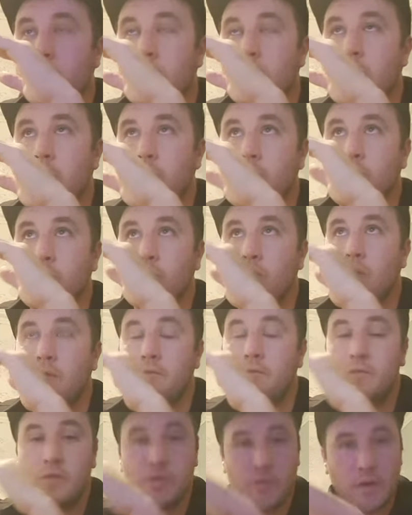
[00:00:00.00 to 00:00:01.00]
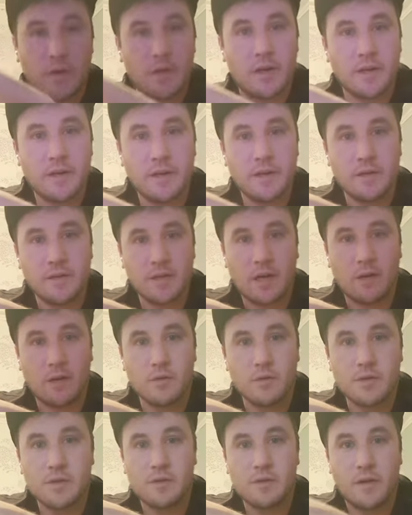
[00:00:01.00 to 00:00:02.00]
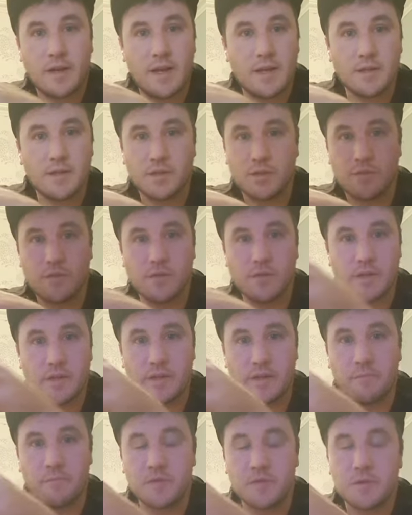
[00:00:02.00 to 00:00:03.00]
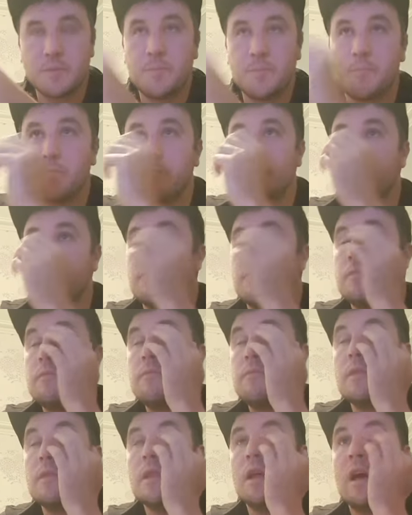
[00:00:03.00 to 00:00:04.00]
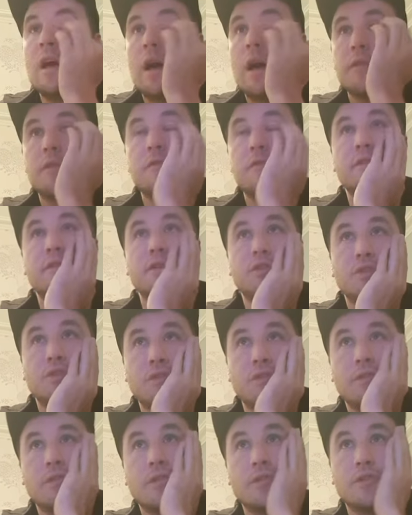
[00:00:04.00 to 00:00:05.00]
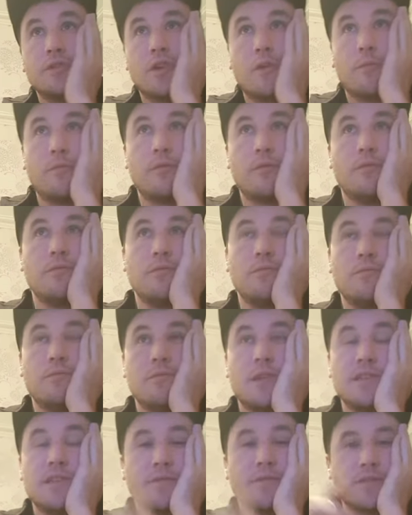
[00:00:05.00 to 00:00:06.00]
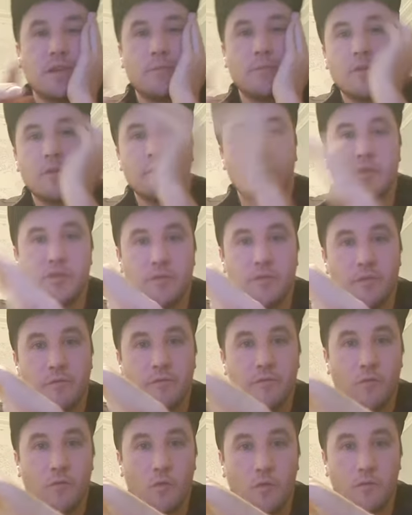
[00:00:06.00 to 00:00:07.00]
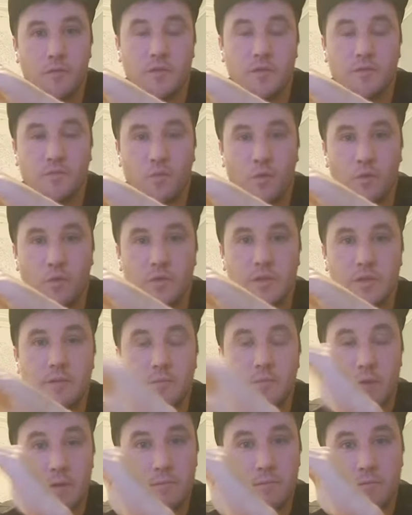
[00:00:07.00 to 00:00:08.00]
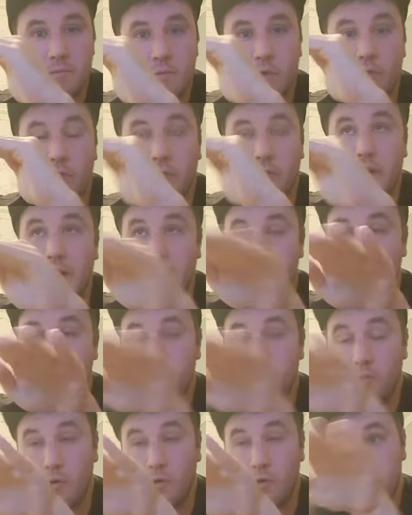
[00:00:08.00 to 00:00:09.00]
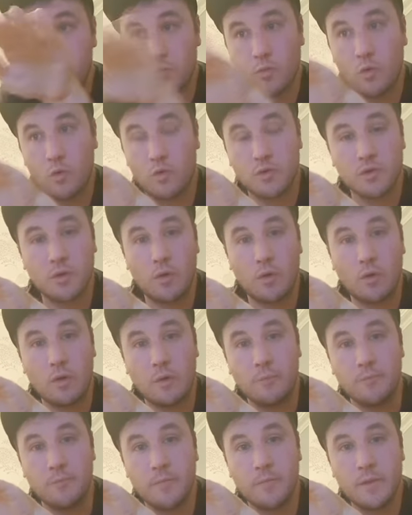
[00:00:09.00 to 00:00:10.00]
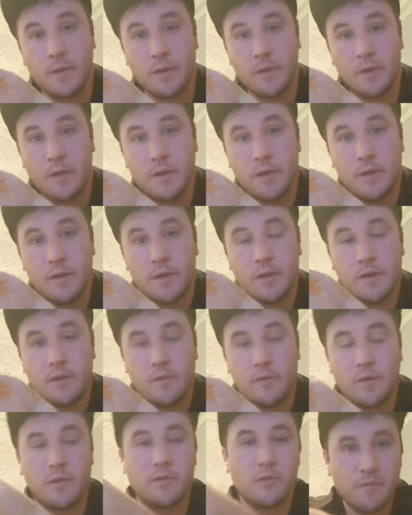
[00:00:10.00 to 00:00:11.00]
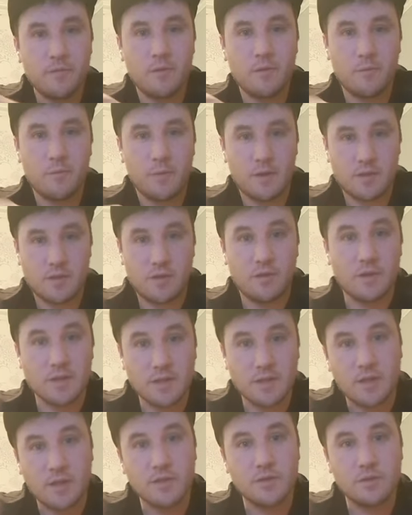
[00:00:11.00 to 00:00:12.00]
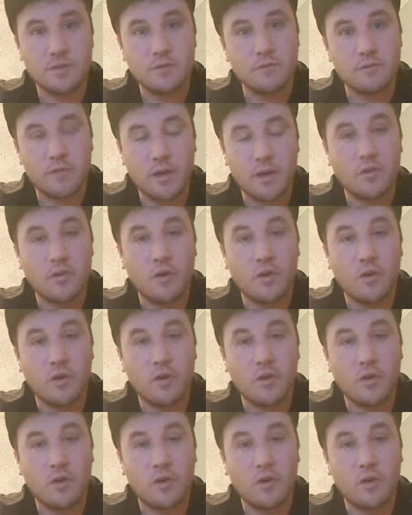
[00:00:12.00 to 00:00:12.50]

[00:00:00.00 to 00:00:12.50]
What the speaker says: if you are straight line in Diaos, and here's yours and nymphs, and the fish are in the top, as an example, the fish are in 4 foot of water, or they're at the 4 foot water column. But if you leave them as long as I do, they'll